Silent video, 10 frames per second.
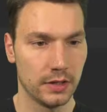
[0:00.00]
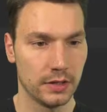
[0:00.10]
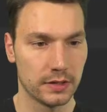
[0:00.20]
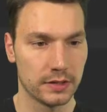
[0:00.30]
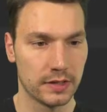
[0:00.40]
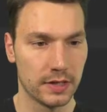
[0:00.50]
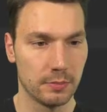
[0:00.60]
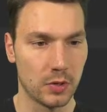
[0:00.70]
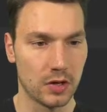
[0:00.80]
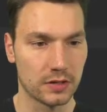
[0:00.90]
And I say
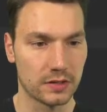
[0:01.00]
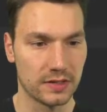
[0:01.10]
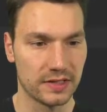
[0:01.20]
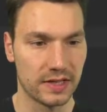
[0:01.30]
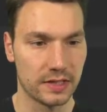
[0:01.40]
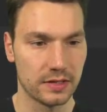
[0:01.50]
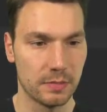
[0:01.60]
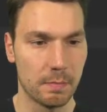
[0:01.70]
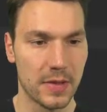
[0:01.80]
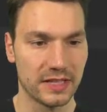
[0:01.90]
bot send
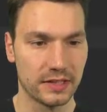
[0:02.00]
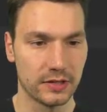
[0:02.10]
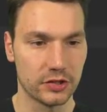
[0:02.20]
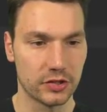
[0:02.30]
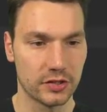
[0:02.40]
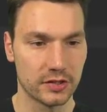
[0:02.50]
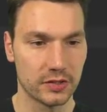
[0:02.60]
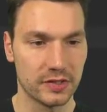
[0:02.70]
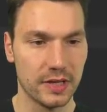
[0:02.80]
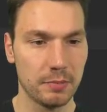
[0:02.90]
message.
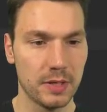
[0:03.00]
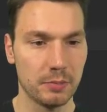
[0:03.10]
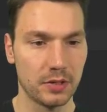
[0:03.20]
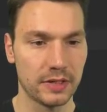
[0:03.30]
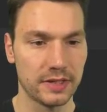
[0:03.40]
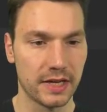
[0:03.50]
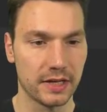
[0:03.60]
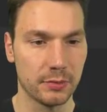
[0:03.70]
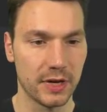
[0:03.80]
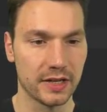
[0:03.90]
So send me please
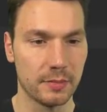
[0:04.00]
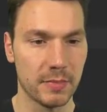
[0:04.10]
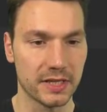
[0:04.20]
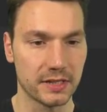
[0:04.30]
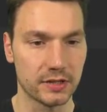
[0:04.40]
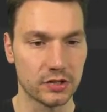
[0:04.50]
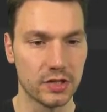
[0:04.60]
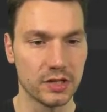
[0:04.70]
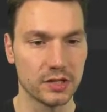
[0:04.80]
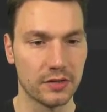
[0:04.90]
any random message.
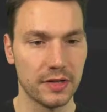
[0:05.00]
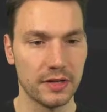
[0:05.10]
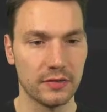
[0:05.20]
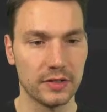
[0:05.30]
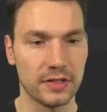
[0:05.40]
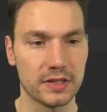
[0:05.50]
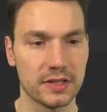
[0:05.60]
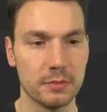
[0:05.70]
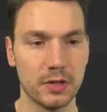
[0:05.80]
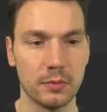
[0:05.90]
So think of it in a
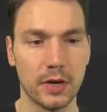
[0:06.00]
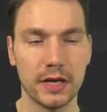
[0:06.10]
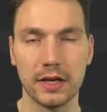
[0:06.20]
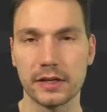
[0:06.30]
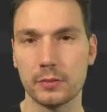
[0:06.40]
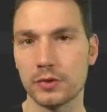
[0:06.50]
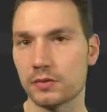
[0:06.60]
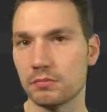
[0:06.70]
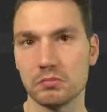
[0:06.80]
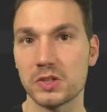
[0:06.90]
similar way, like you
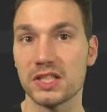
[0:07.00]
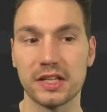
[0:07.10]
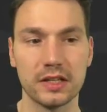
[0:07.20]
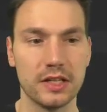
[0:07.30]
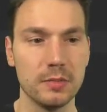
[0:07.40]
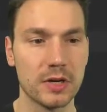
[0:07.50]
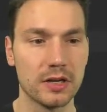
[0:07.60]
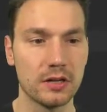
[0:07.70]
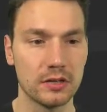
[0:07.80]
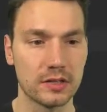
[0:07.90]
would send an
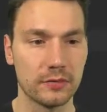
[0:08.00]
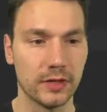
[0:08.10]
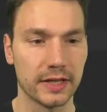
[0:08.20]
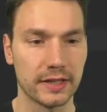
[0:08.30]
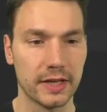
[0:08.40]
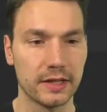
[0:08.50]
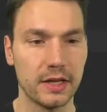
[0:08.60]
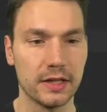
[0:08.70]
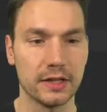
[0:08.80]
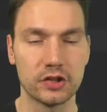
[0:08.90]
email or something like that,
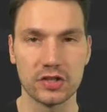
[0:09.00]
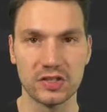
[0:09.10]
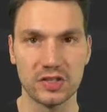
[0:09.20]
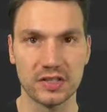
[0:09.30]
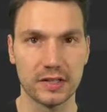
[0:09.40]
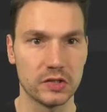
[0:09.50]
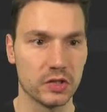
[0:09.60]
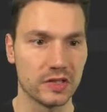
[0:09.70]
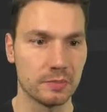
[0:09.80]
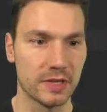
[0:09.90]
that just sends
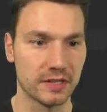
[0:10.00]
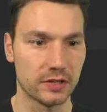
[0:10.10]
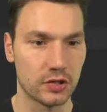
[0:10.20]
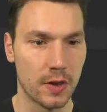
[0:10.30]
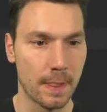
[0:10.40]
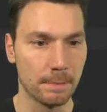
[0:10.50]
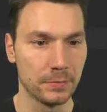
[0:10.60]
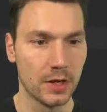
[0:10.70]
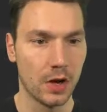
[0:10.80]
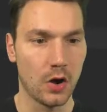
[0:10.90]
you this message.
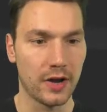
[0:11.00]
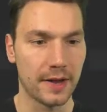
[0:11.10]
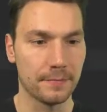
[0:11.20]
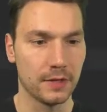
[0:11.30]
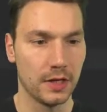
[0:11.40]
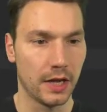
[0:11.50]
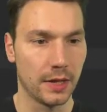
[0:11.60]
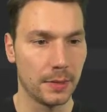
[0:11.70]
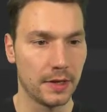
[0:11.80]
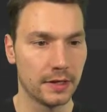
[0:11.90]
Okay,
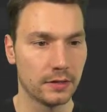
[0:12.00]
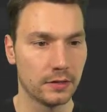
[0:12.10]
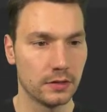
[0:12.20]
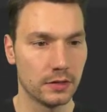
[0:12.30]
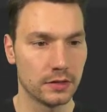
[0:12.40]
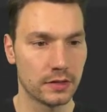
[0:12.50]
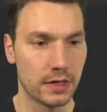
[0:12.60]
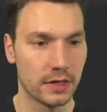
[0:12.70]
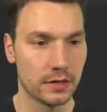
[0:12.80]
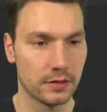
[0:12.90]
and then let's
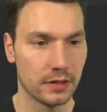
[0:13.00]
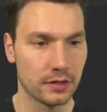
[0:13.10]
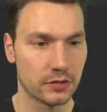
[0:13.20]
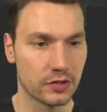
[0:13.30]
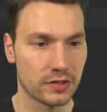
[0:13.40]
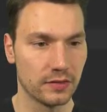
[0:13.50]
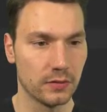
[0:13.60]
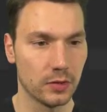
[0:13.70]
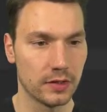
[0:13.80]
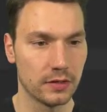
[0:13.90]
say that is just a
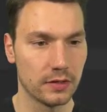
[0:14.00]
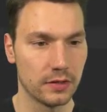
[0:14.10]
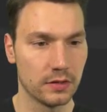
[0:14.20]
void.